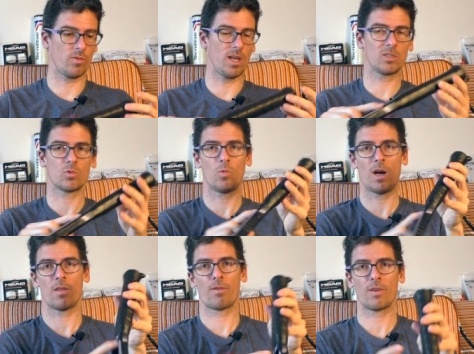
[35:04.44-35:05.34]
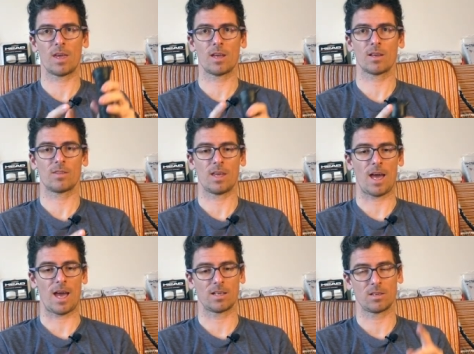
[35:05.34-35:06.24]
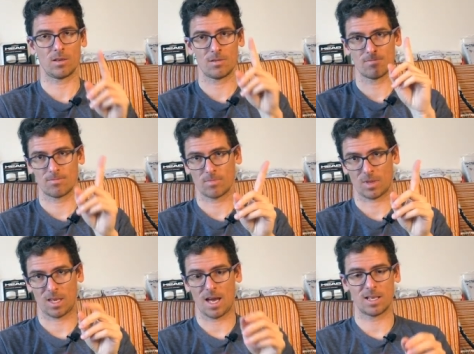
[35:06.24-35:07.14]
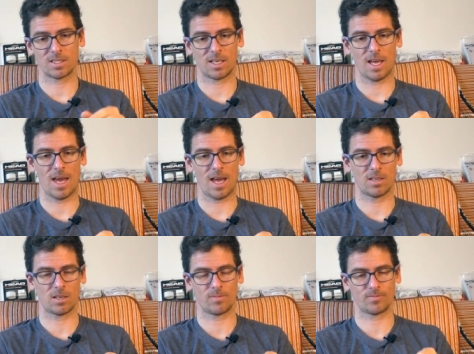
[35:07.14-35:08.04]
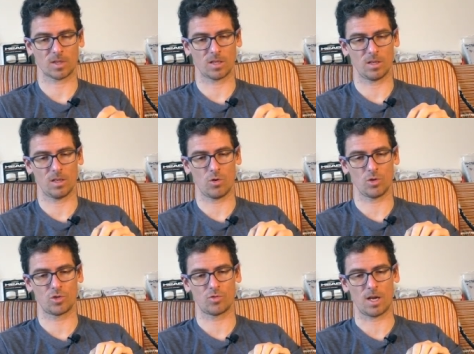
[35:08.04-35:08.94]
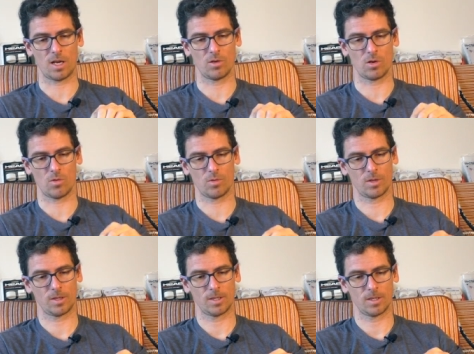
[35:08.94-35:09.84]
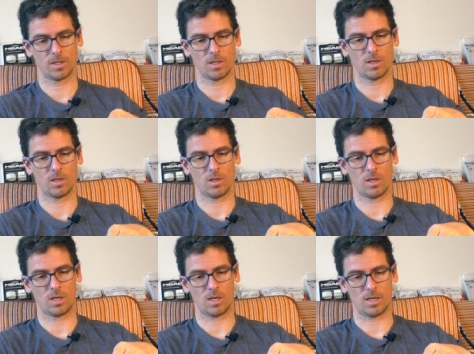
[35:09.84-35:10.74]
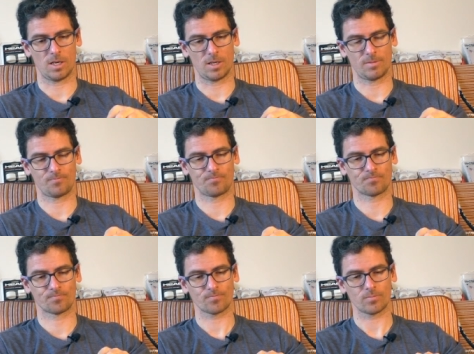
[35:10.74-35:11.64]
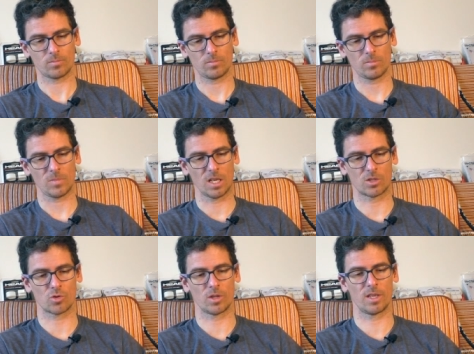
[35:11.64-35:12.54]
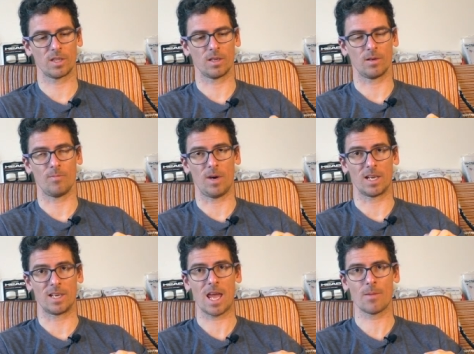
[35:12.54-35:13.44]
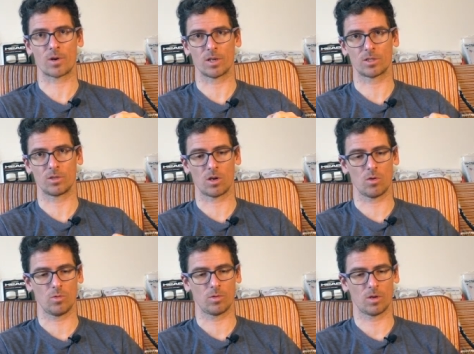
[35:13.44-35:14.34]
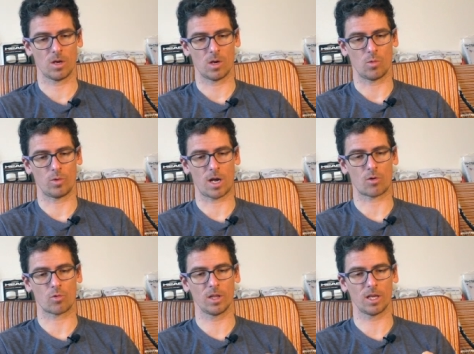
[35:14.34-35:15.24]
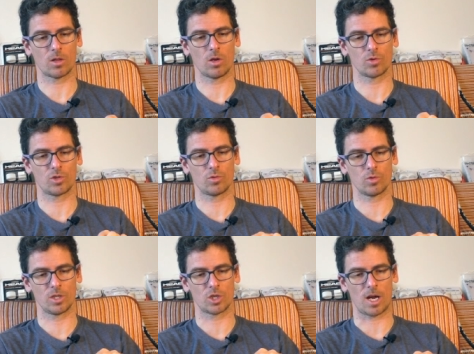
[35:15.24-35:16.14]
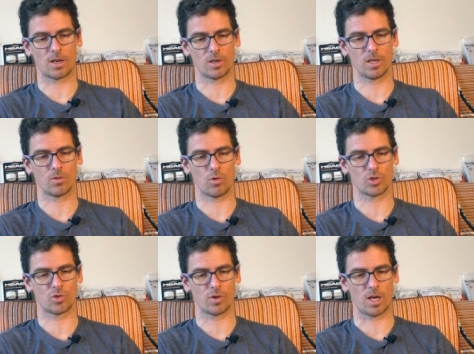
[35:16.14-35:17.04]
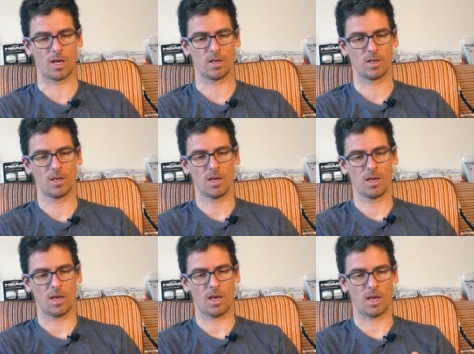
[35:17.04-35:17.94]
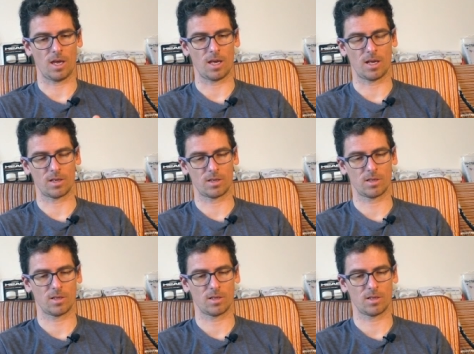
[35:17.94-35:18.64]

that's one thing that guys at Head in Austria, you know, uh, actually my neighbors, you know, we are really close to each other in Austria and